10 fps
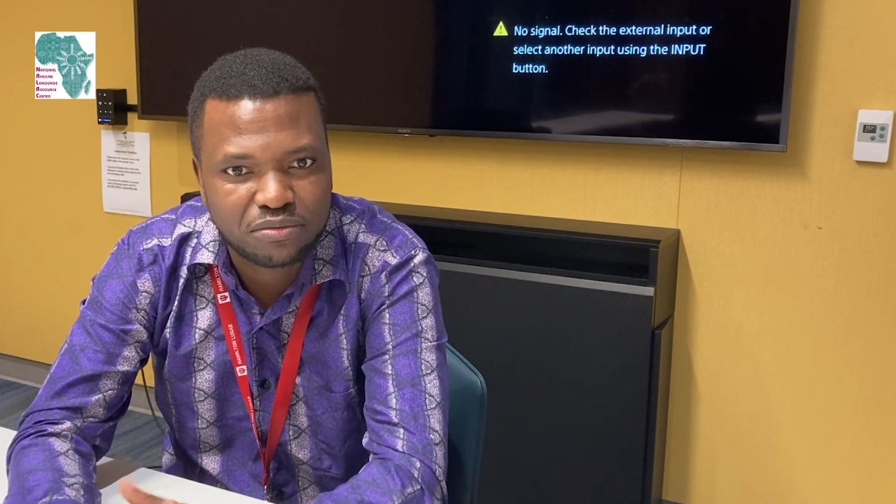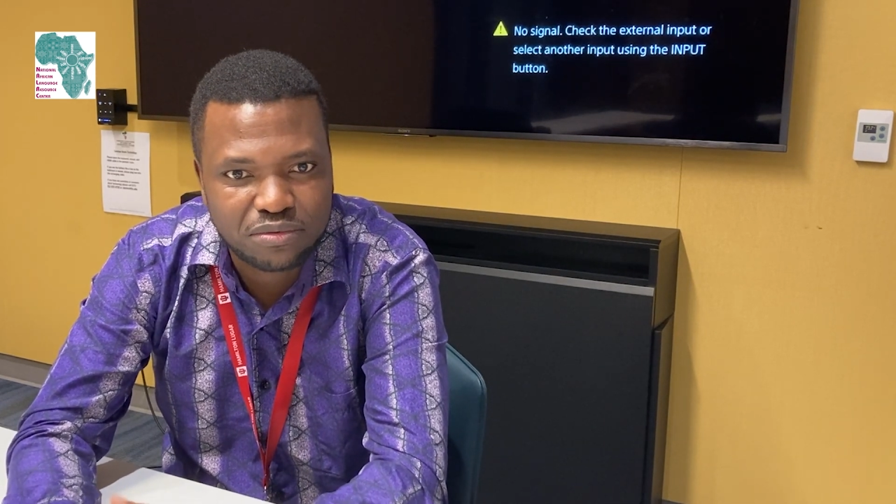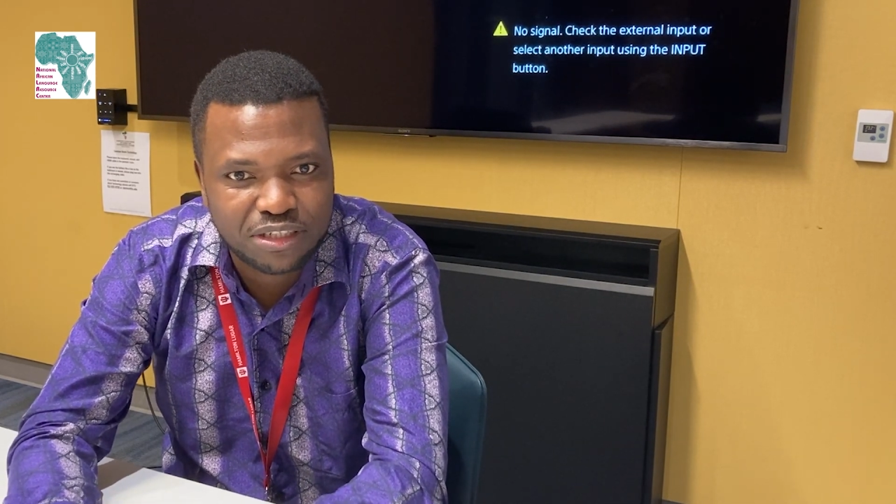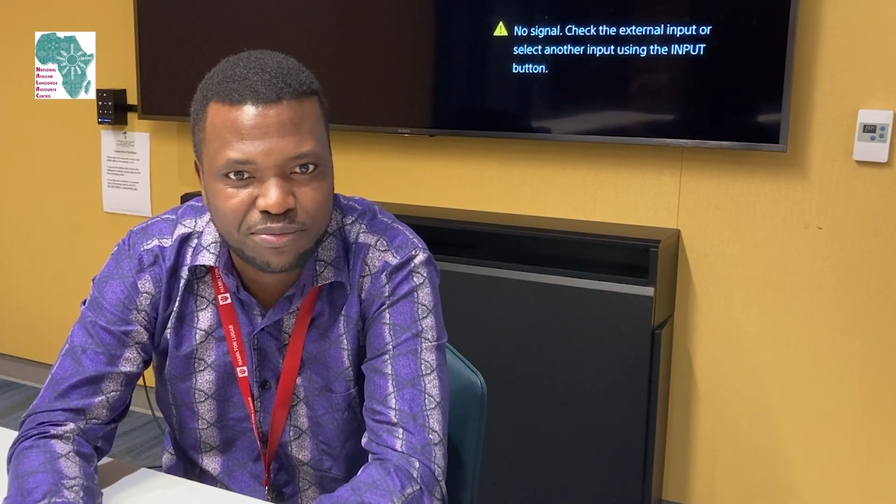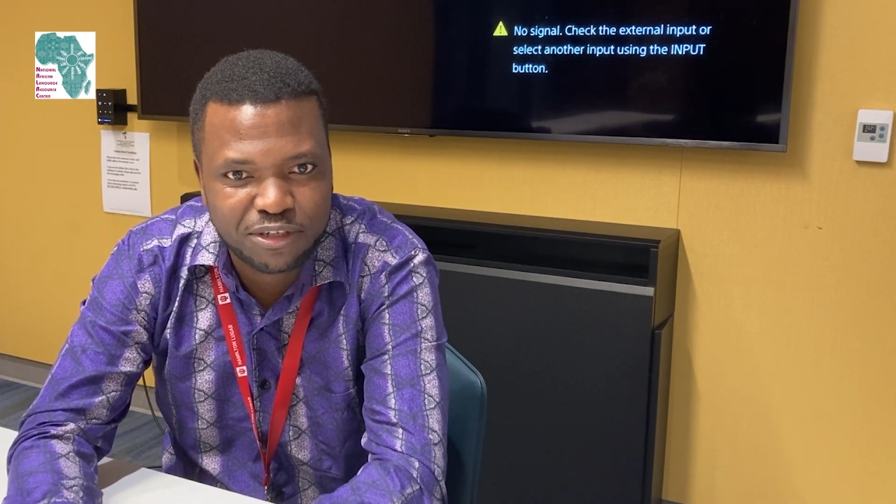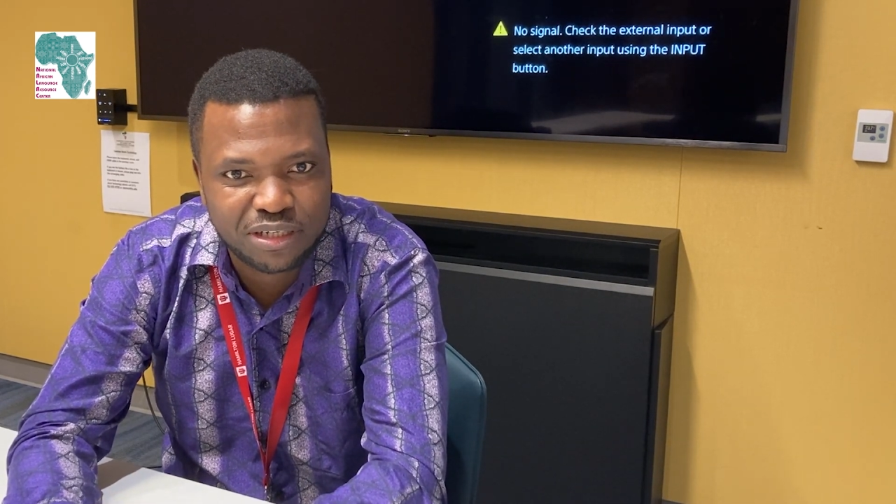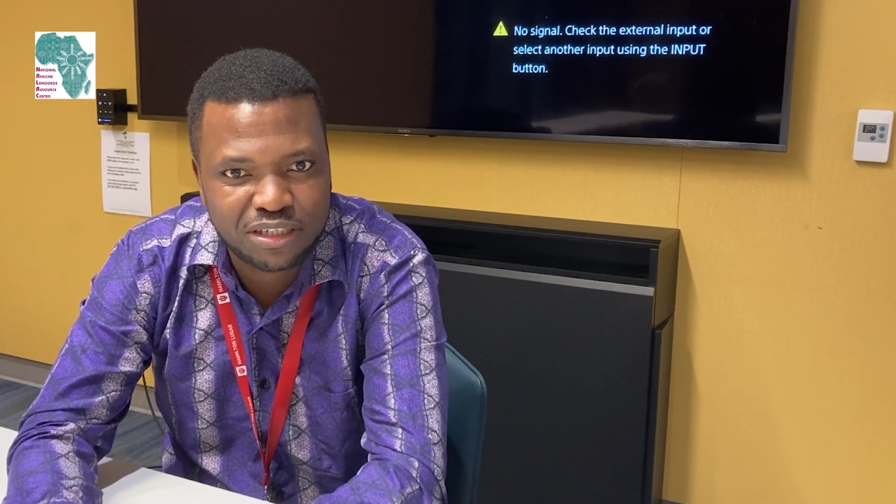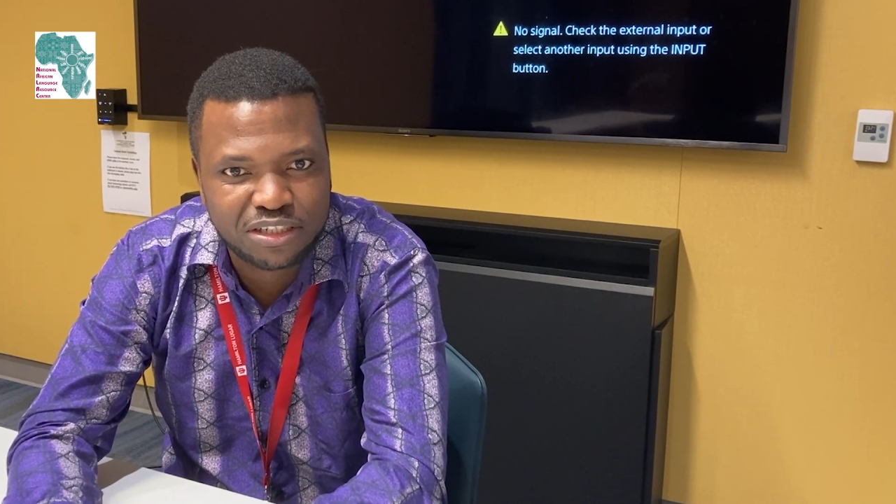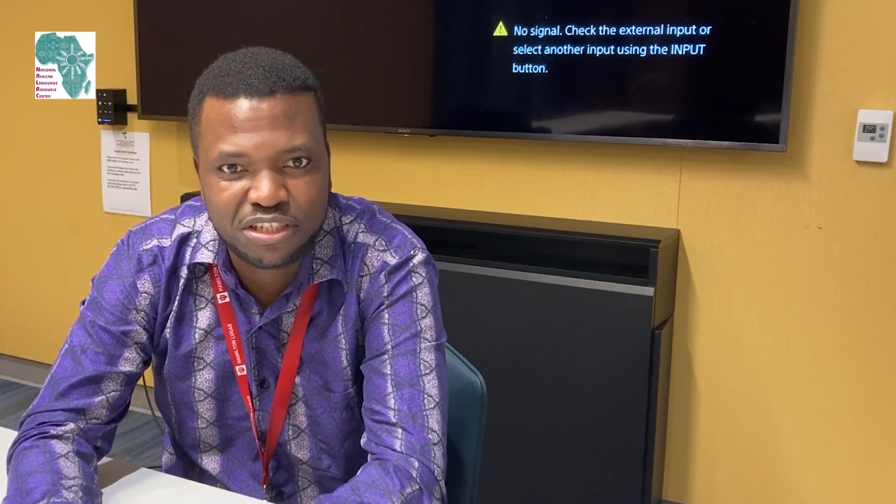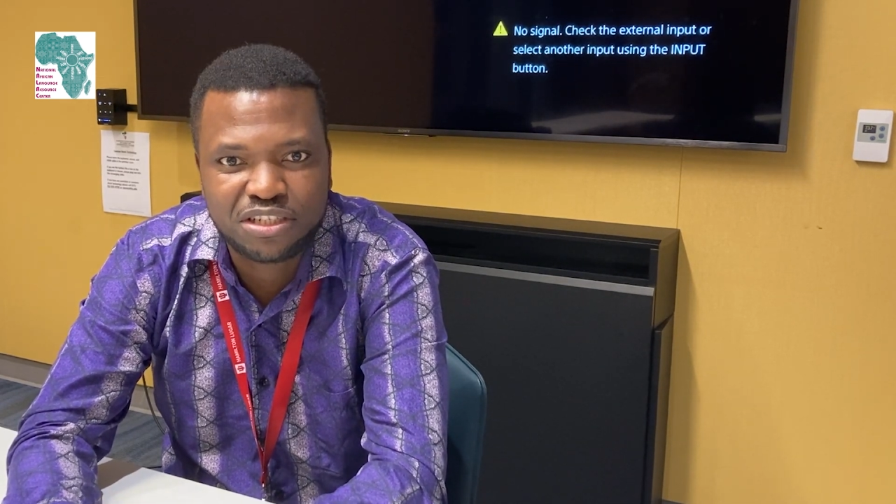especially
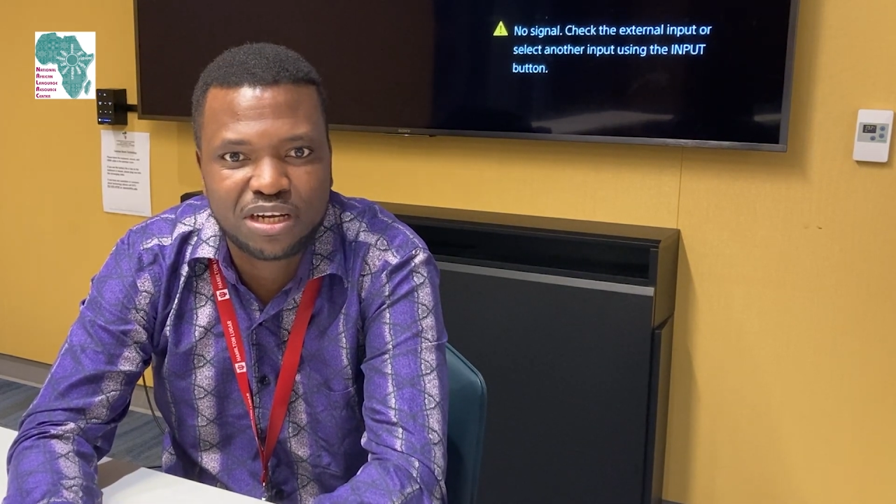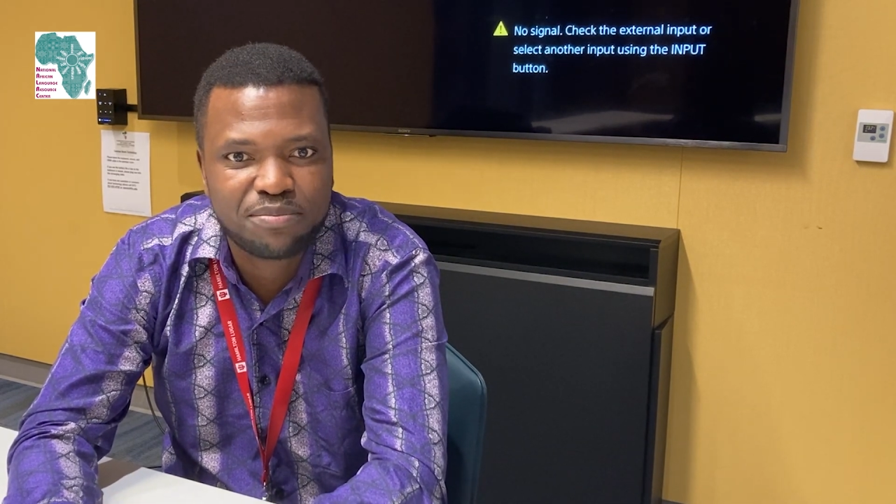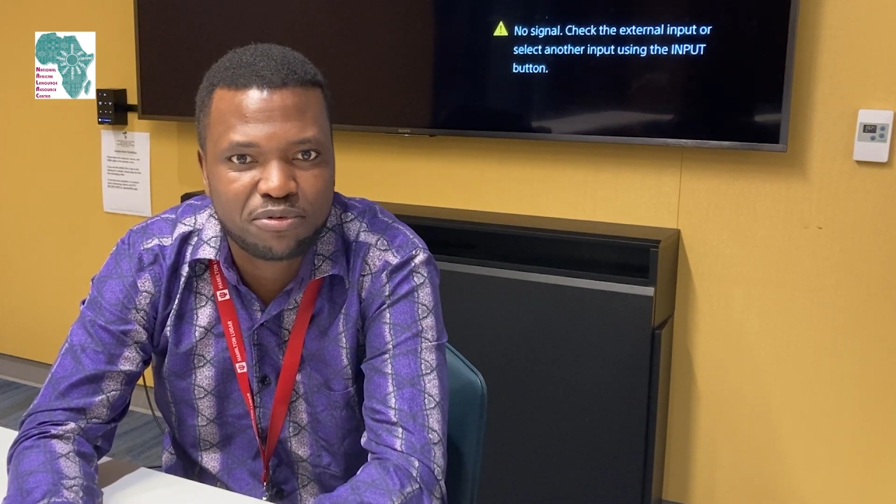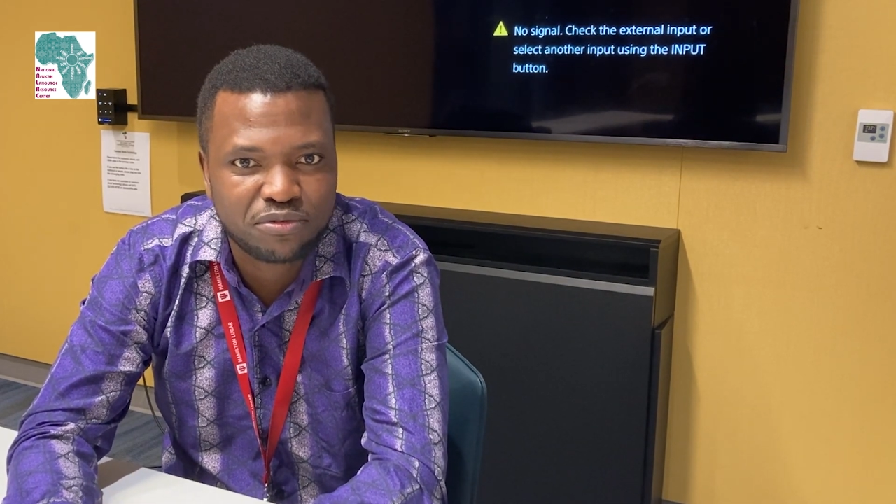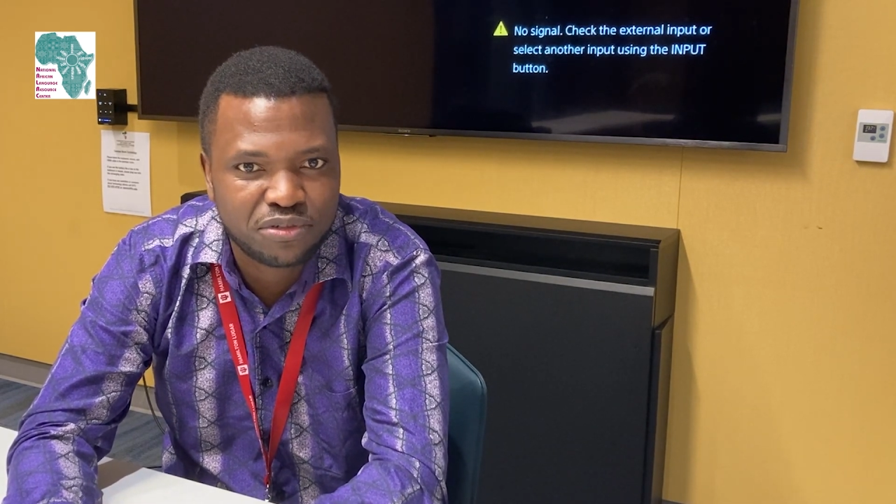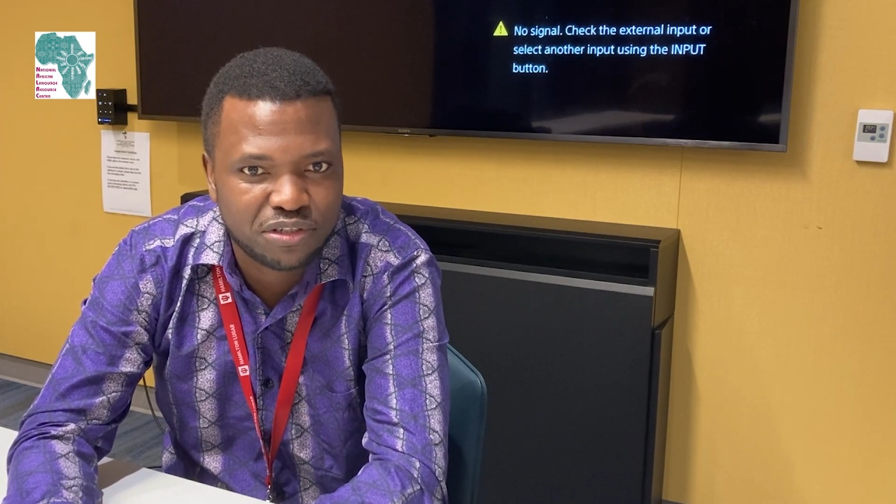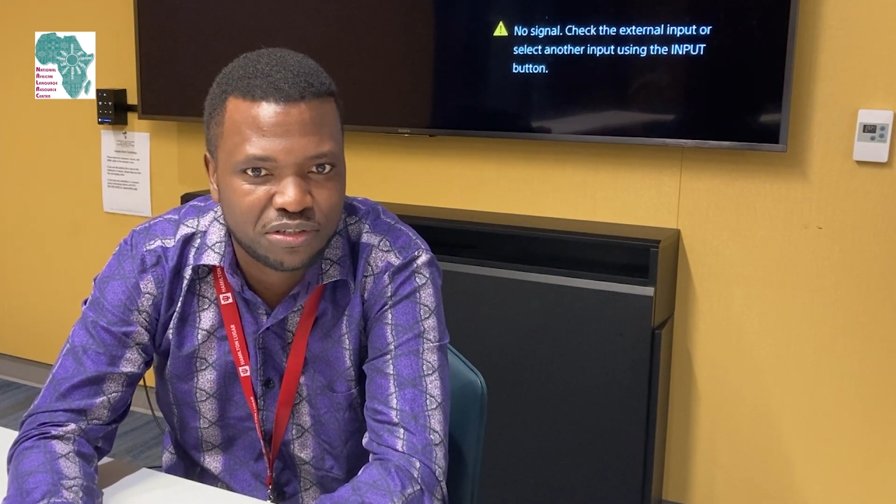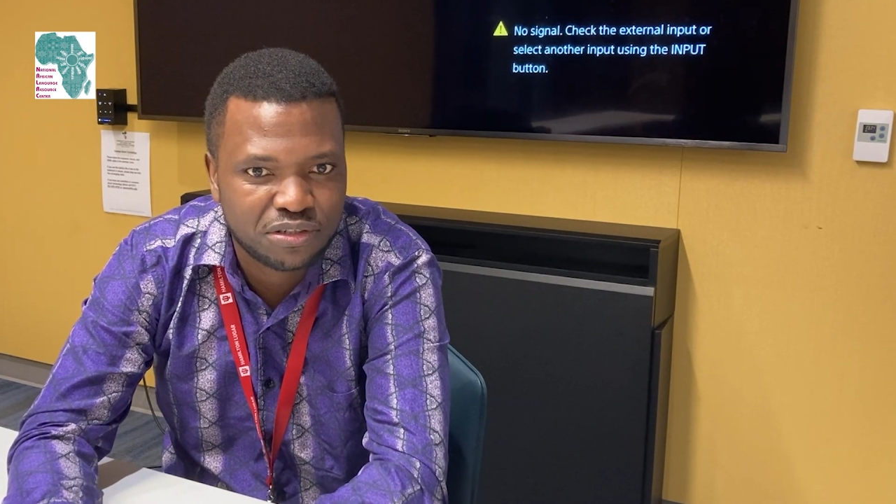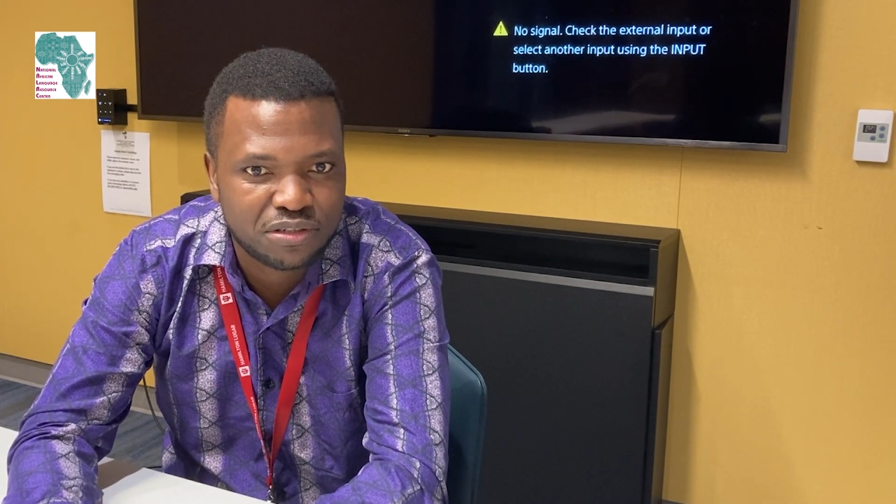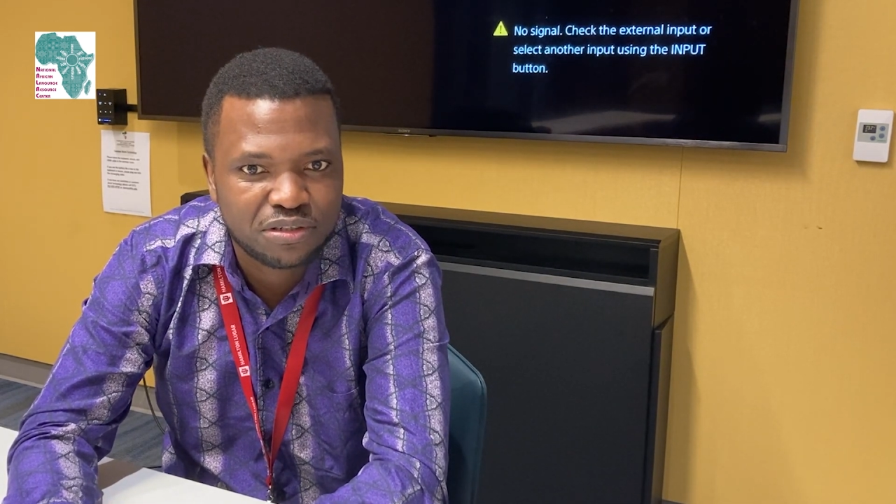teaching
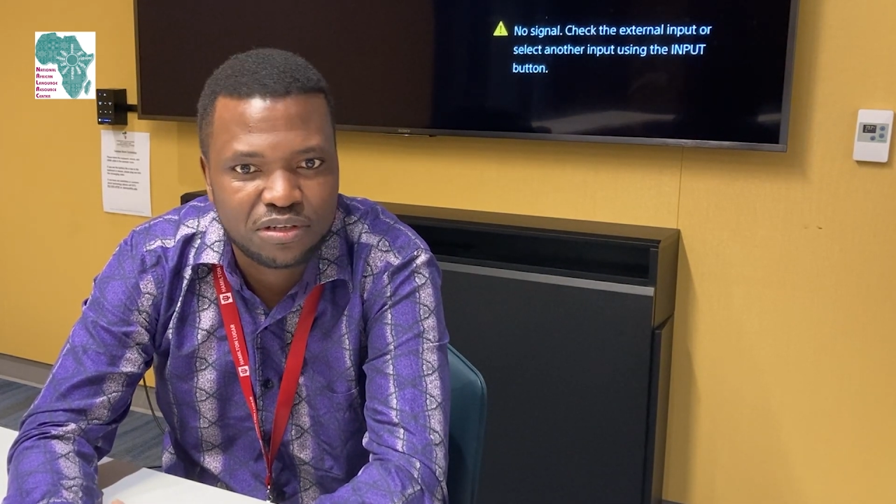approaches,